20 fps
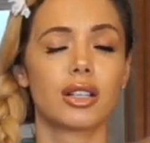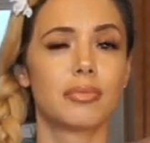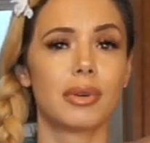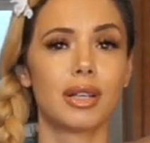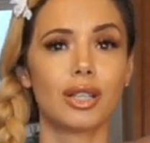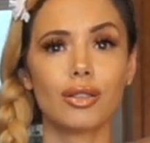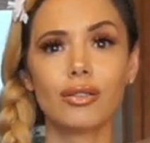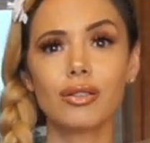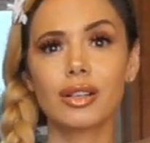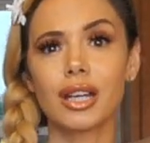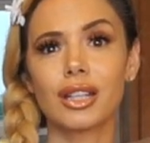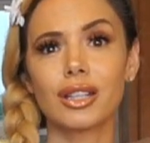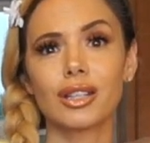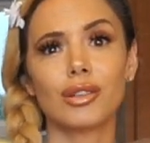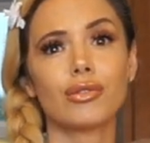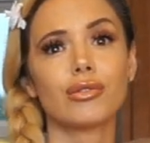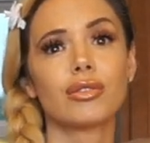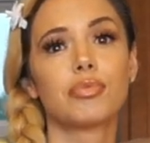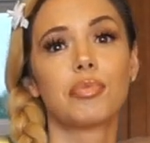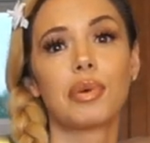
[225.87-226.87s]
but you can
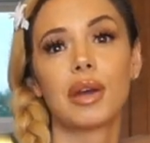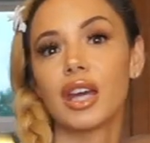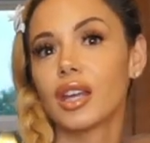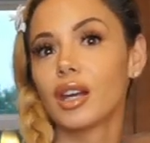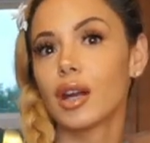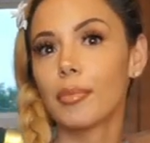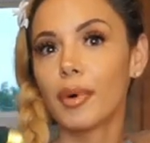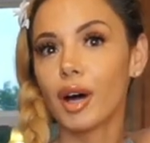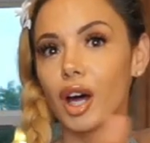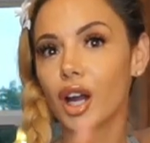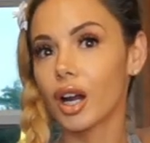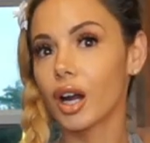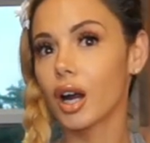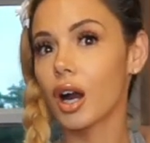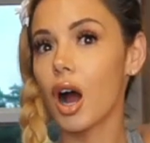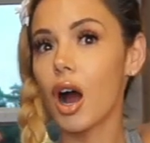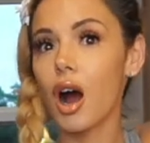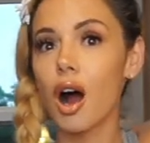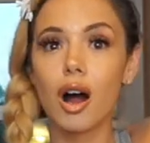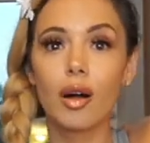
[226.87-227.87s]
use peanut butter,
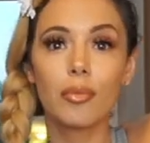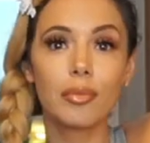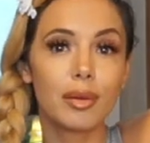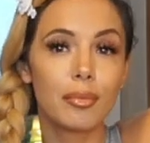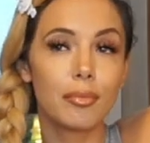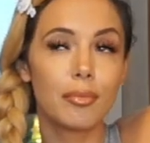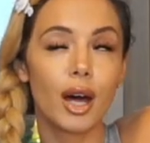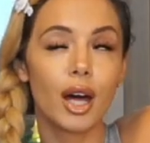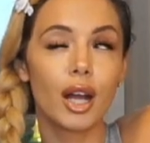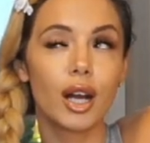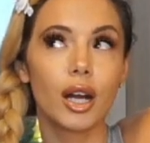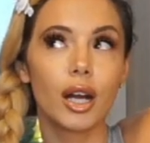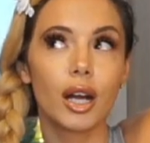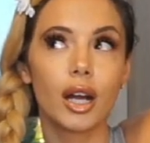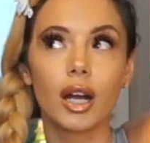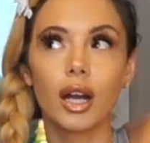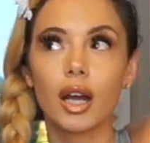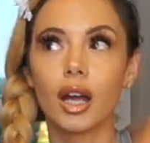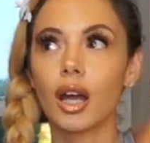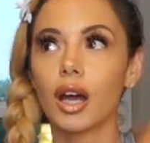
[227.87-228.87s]
almond butter,